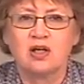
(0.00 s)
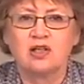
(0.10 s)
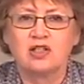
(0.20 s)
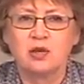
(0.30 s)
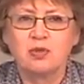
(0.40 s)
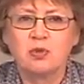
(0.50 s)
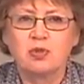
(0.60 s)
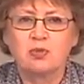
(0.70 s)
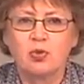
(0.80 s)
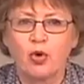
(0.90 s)

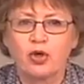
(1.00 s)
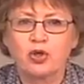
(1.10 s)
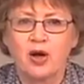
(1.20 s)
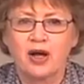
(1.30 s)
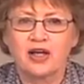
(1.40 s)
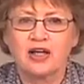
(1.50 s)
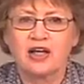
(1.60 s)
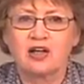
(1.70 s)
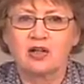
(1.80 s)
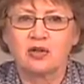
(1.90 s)
Symptoms of poor tracking
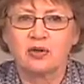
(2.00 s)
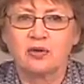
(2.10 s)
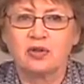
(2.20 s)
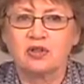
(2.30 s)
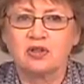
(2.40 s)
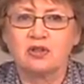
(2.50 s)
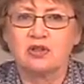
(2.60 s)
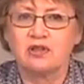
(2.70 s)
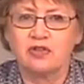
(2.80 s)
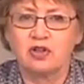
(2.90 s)
include
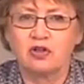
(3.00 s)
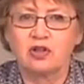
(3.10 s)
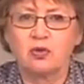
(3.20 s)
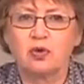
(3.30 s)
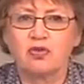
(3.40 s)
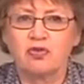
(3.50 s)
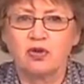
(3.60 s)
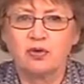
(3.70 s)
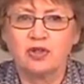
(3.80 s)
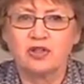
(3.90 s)
difficulty with
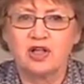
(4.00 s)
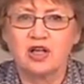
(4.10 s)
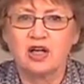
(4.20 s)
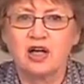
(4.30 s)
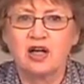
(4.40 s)
fluency